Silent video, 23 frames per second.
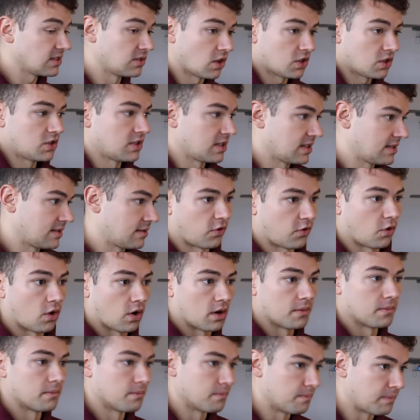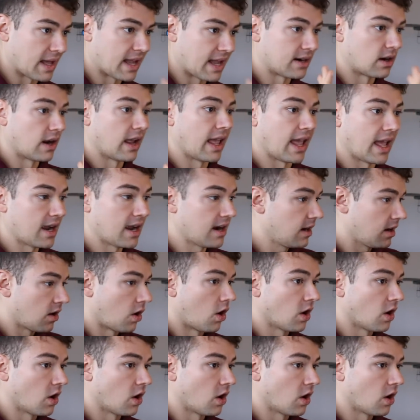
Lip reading: not just for better air,